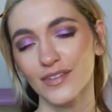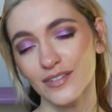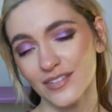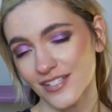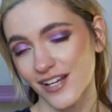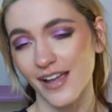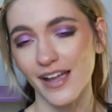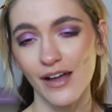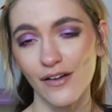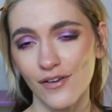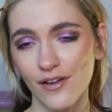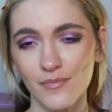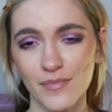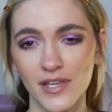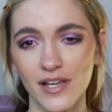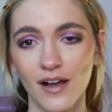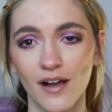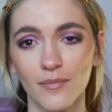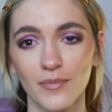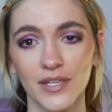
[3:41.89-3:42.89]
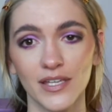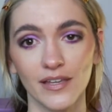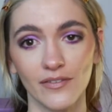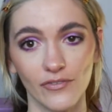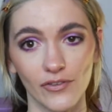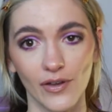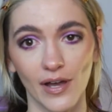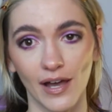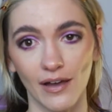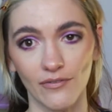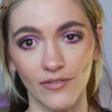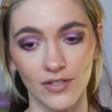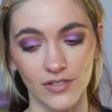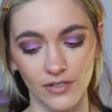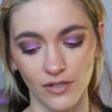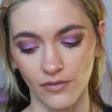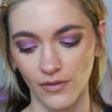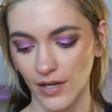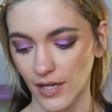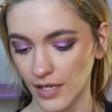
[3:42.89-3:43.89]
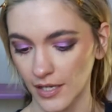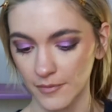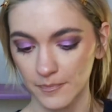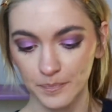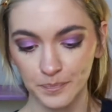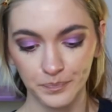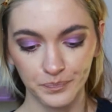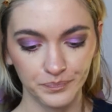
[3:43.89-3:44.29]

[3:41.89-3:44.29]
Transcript: Check out AmiAmi if you haven't already.